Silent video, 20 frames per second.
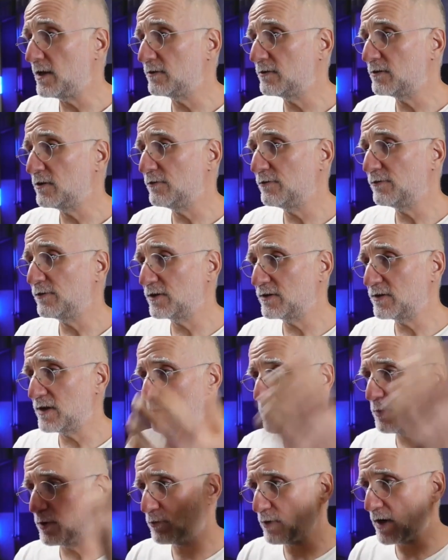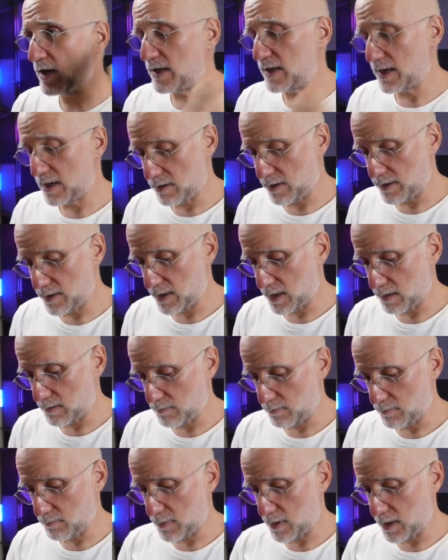So for example, right now, I think
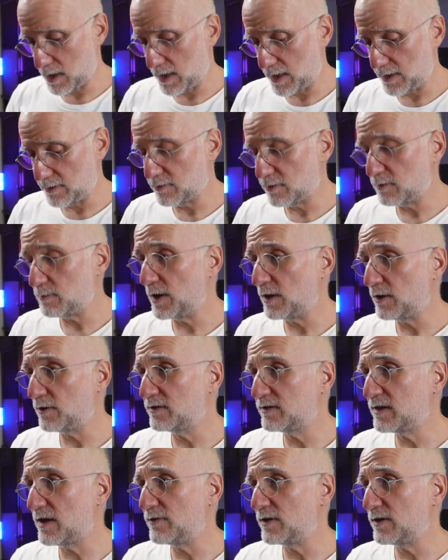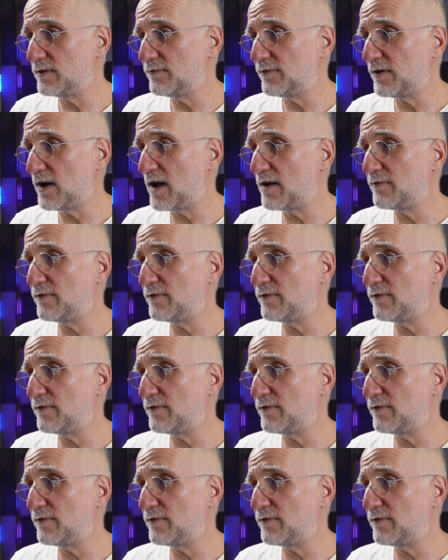my lights are about 75.